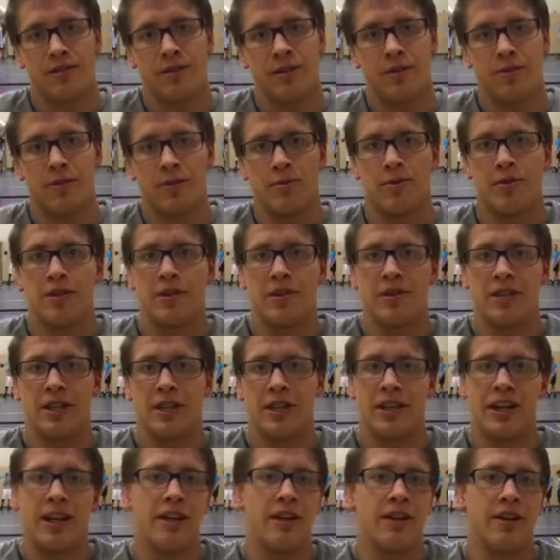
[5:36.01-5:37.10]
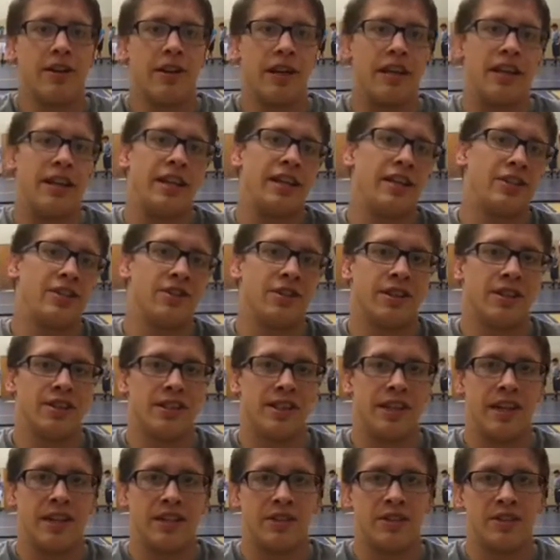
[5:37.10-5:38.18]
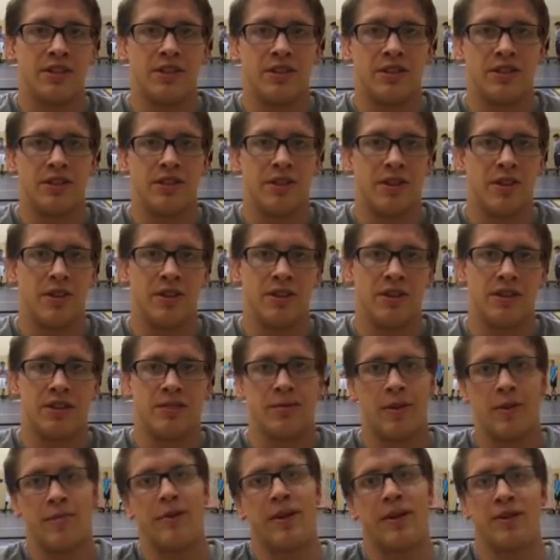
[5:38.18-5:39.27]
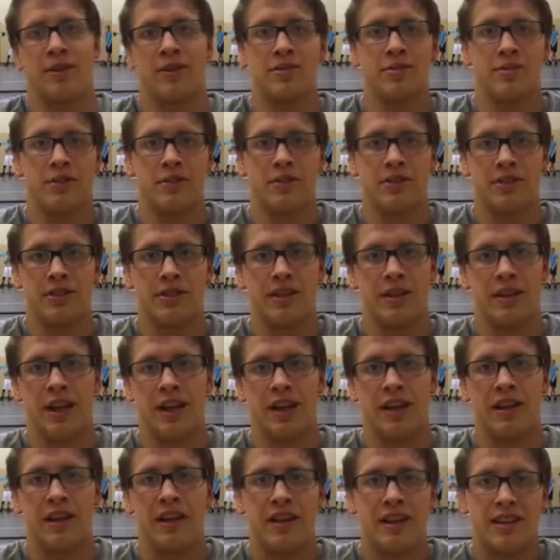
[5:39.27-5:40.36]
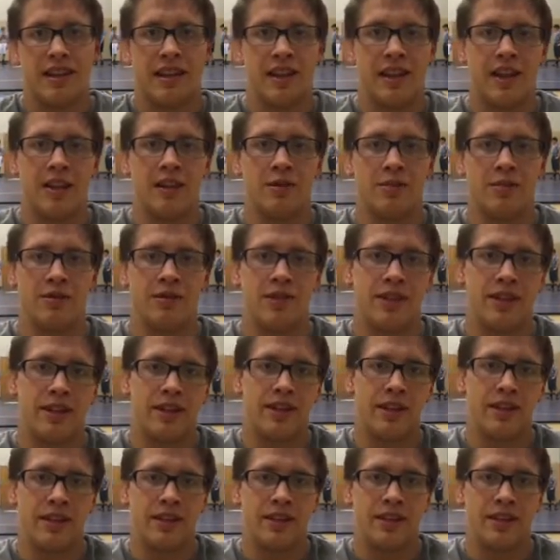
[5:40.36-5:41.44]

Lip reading: number one, and I know that they stress that just as hard as my parents would, so that helps. And